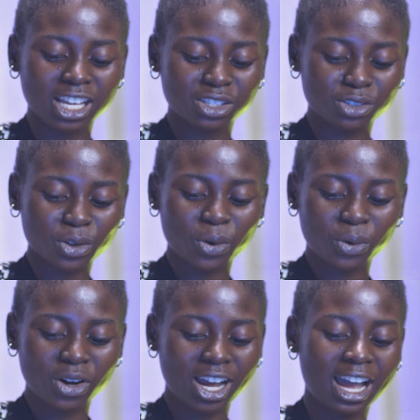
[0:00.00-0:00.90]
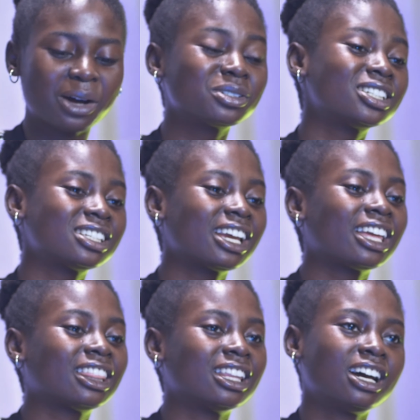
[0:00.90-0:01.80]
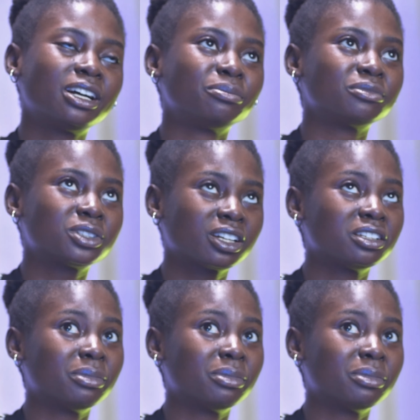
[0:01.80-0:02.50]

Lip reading: So I would say, talking